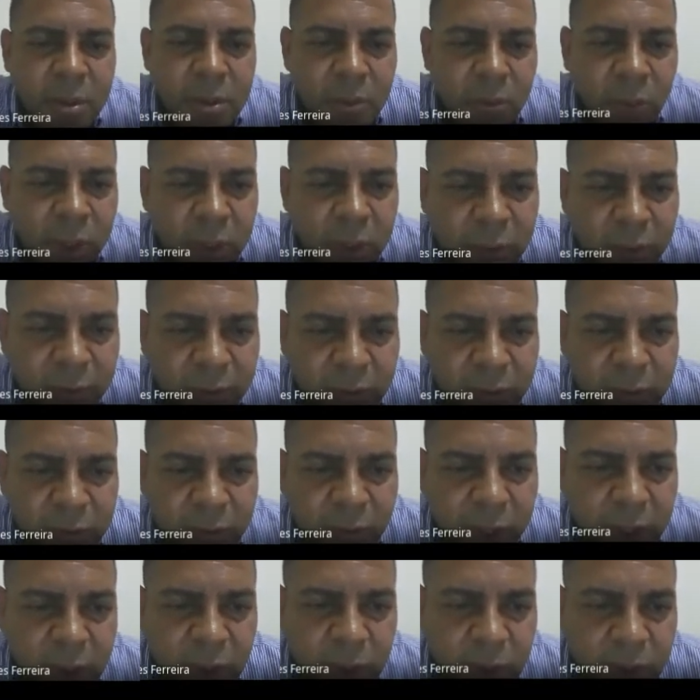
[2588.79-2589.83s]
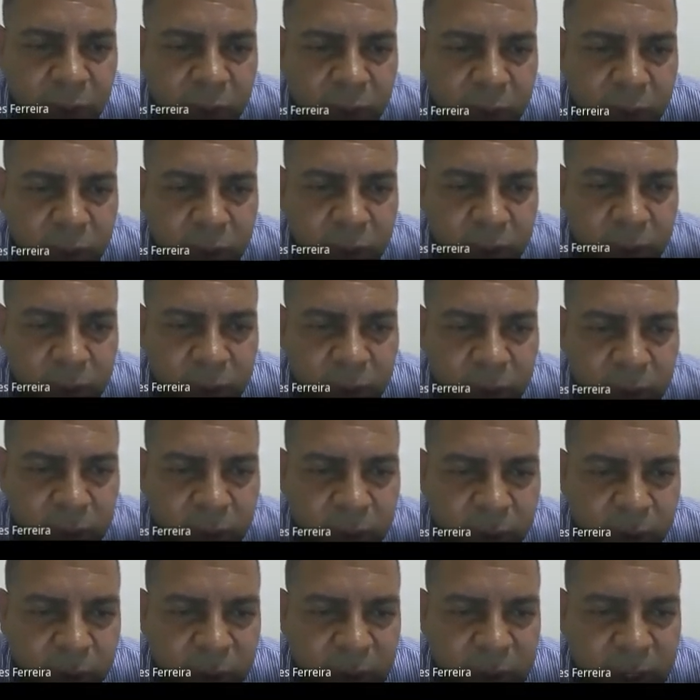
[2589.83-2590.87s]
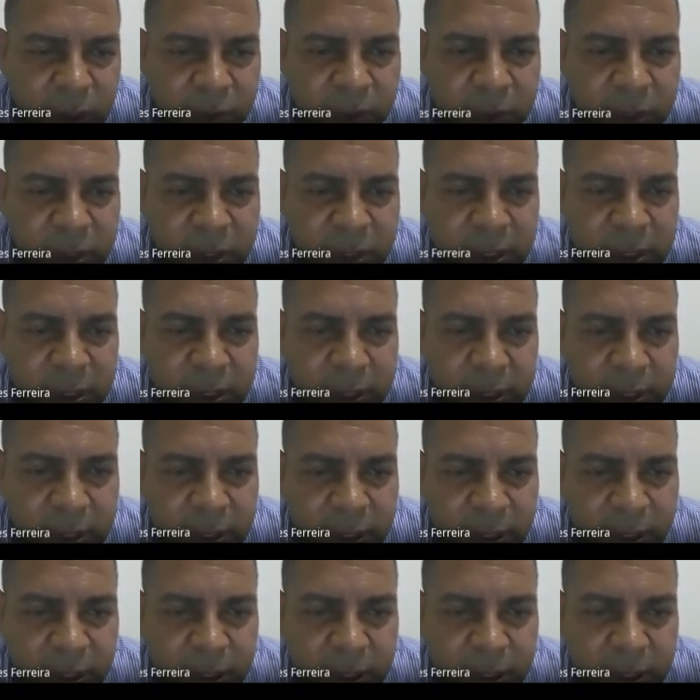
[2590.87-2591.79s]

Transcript: when you choose some D